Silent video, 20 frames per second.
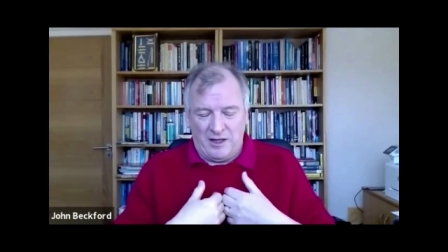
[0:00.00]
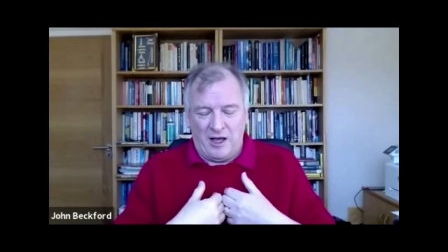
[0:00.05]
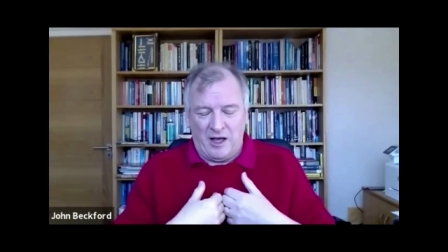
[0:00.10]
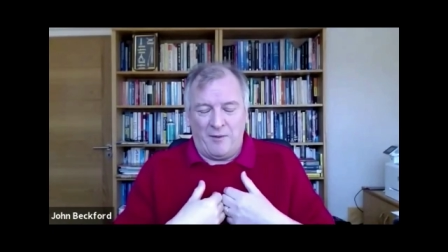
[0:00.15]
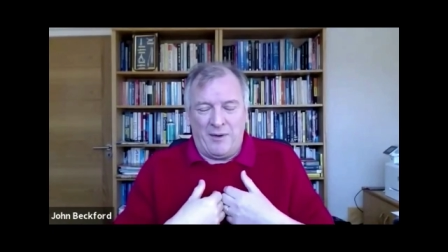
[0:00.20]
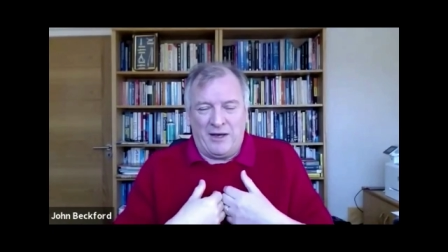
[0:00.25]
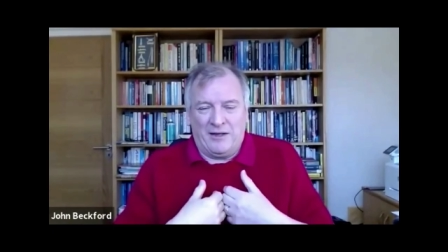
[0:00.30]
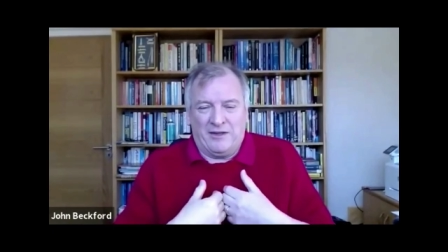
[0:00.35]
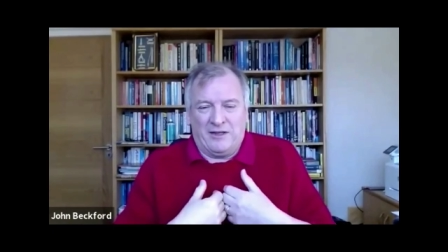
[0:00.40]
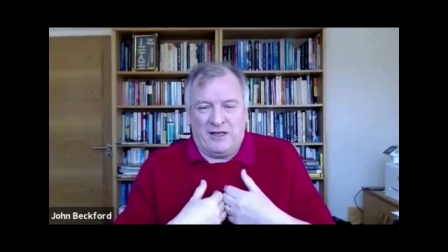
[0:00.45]

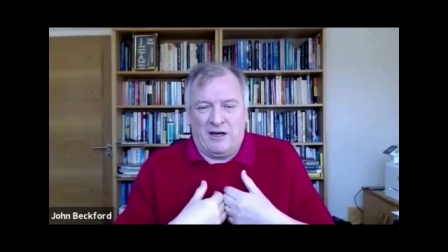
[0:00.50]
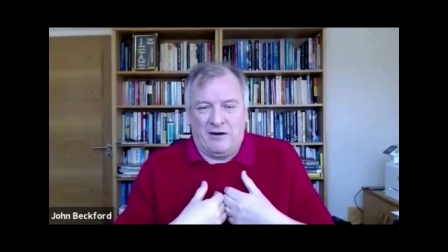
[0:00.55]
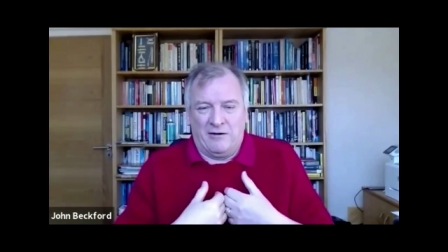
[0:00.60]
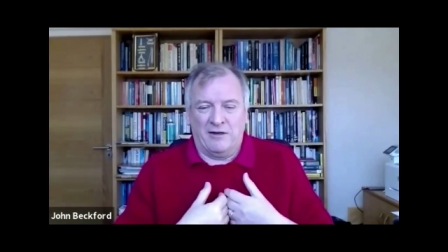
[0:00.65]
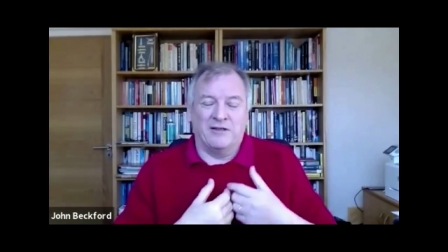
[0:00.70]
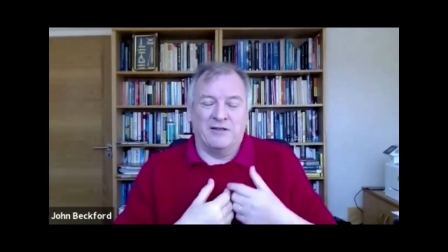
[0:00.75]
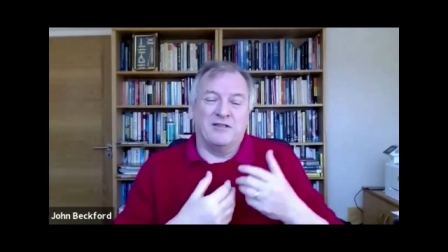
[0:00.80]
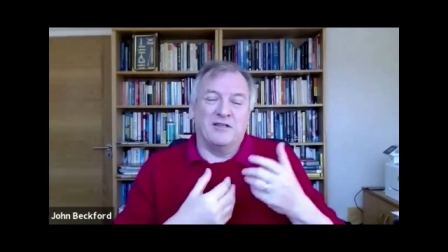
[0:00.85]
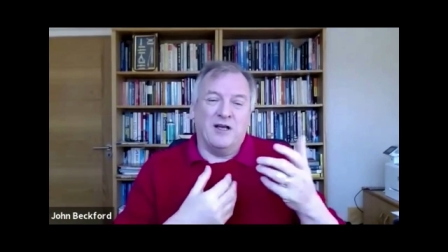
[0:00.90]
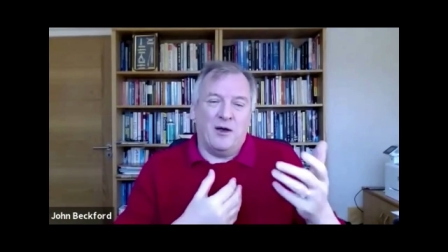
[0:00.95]
about the
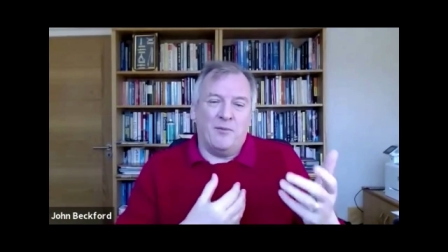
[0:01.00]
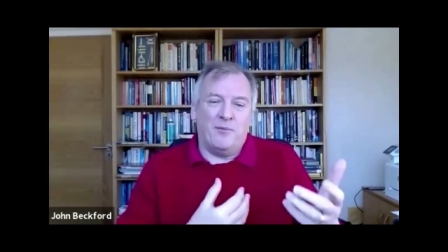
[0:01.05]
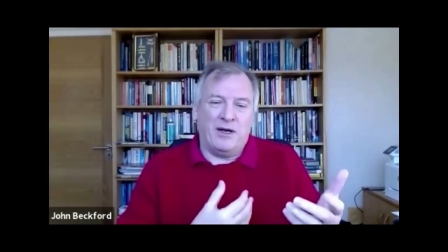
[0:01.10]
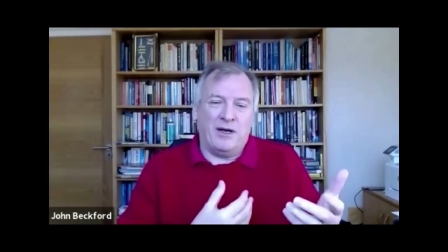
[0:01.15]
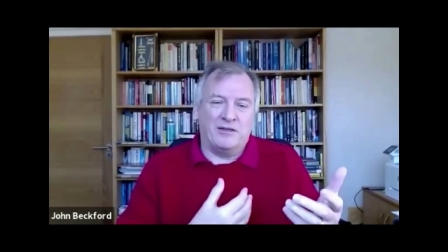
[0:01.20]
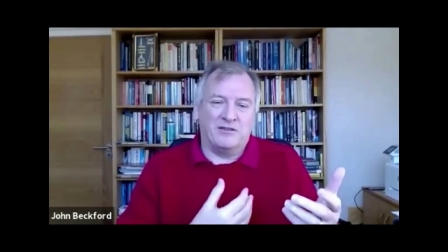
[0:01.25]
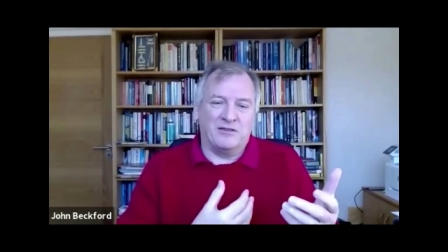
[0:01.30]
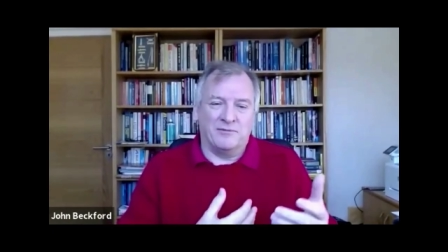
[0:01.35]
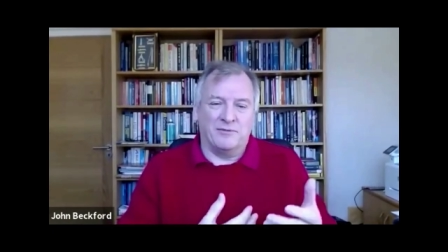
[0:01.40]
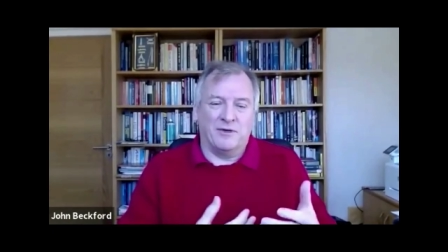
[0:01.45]
current,
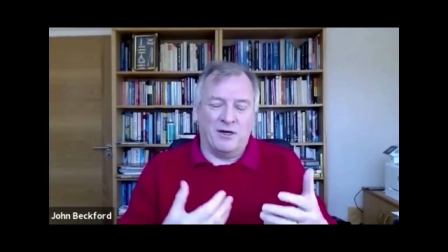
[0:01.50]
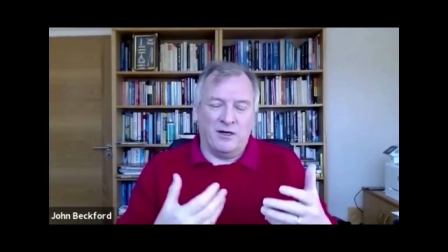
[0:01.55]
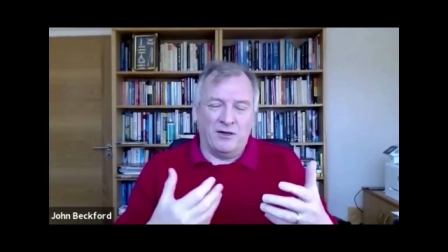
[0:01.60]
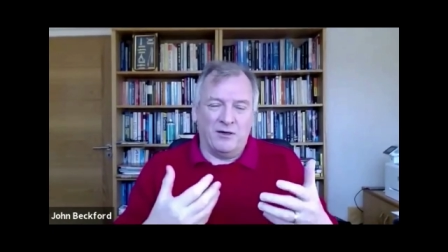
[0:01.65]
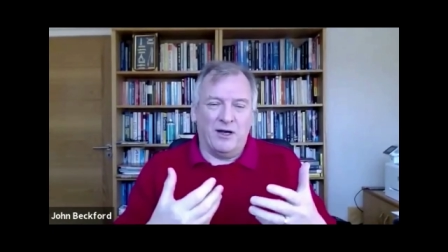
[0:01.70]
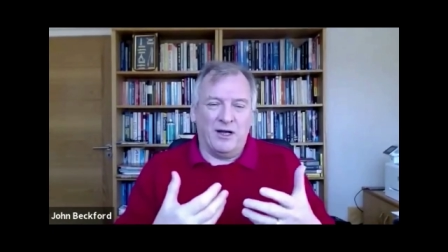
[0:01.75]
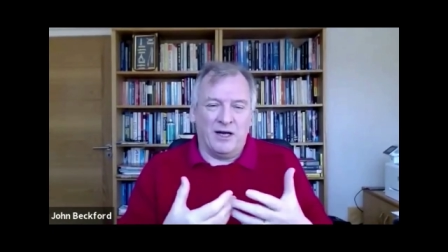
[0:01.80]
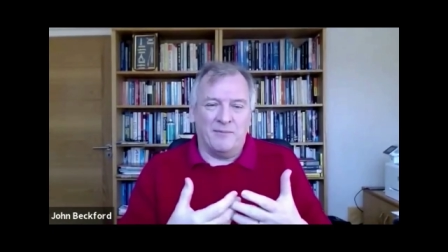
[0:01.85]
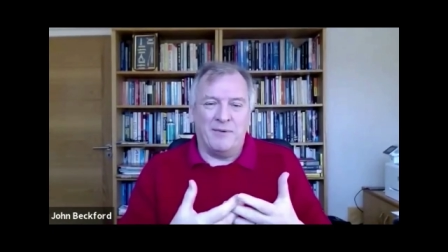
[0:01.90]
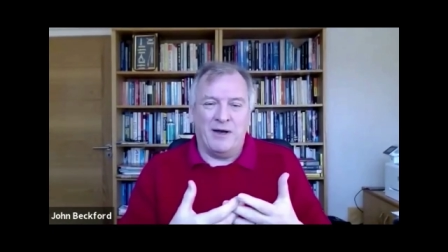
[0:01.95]
about
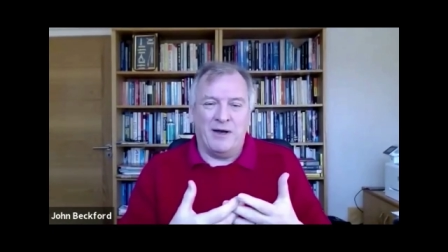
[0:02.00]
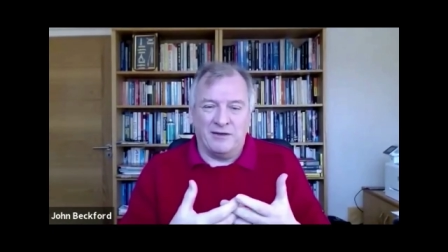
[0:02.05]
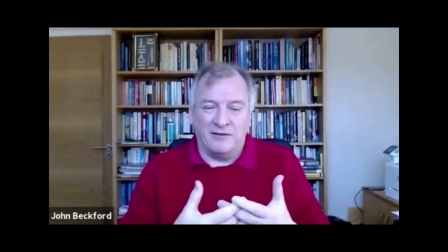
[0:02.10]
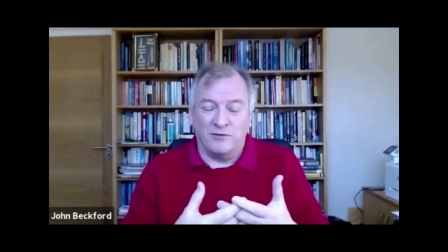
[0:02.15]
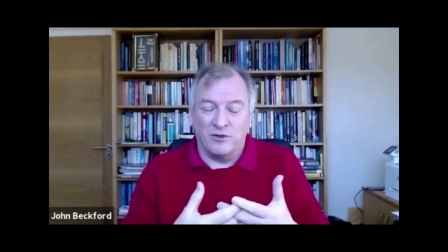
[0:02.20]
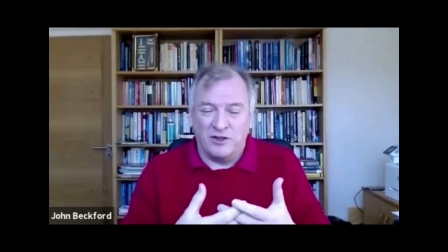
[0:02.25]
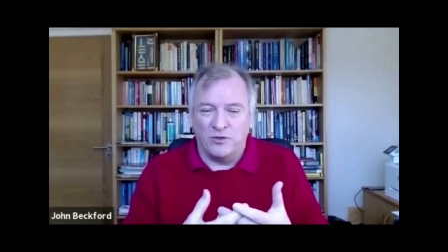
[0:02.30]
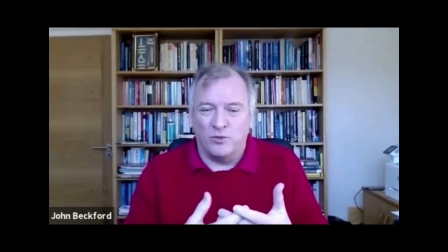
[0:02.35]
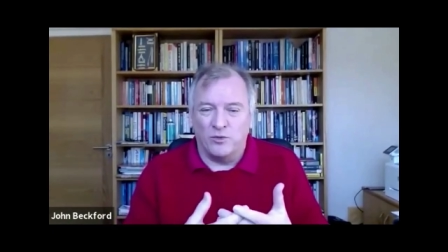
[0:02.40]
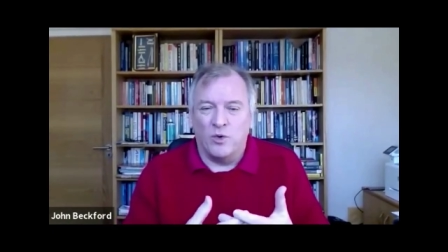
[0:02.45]
tomorrow, and
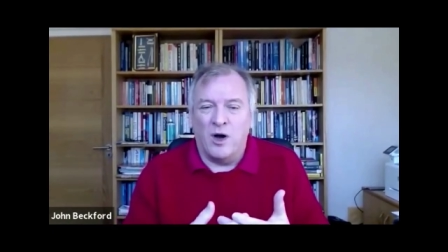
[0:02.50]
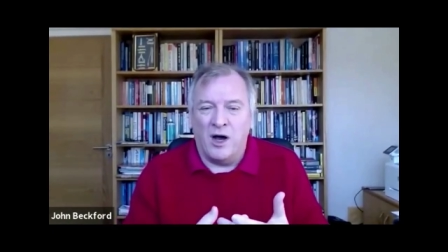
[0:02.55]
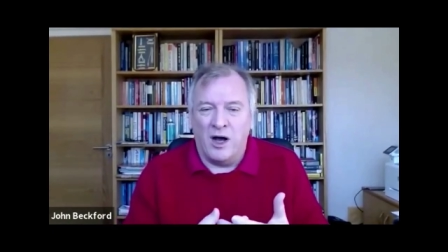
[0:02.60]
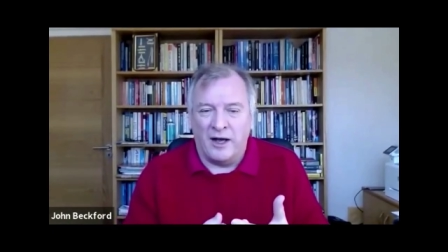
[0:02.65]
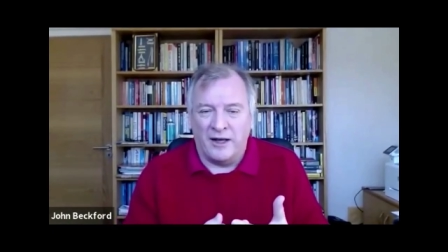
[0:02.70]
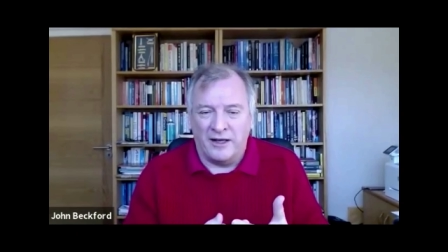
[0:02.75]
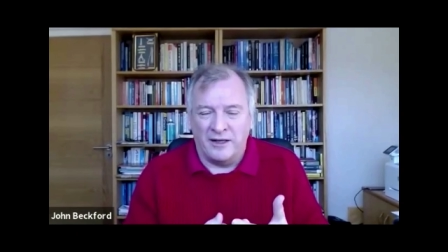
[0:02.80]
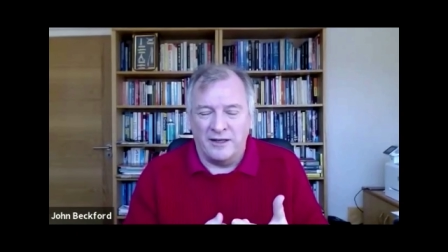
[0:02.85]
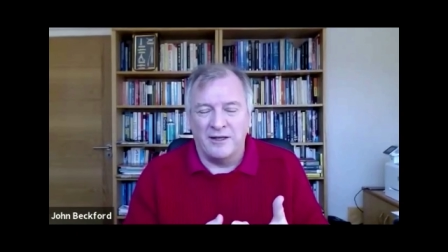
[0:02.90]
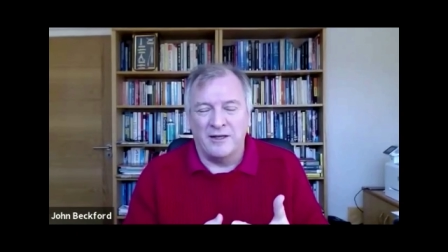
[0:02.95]
about the
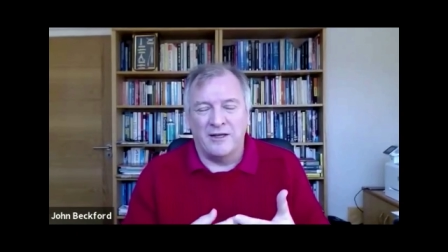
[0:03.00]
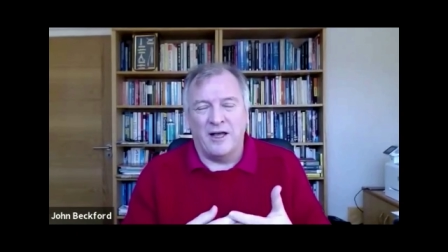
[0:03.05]
why,